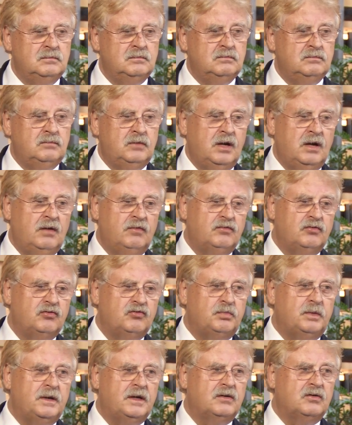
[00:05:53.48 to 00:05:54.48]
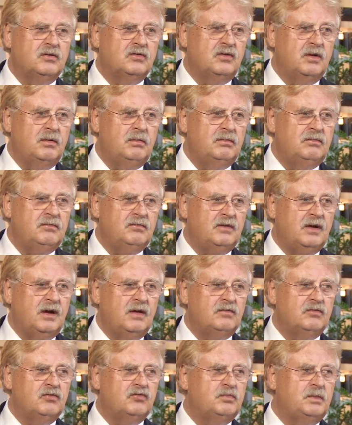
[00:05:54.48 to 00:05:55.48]
We have to speak to them,
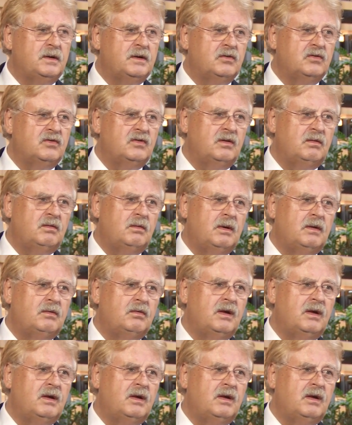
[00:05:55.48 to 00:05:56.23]
but